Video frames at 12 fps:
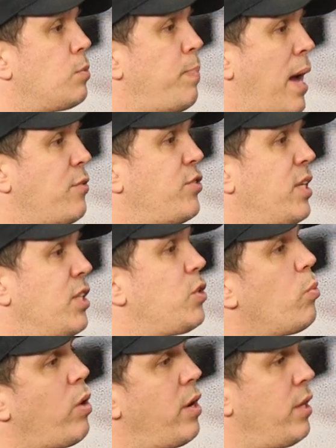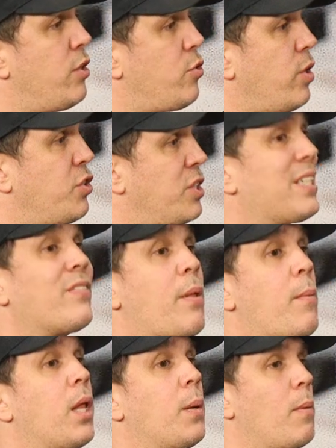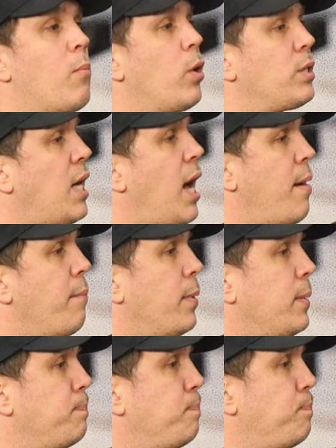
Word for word: bouncing into one of these trilogies, gives them a little bit more time, but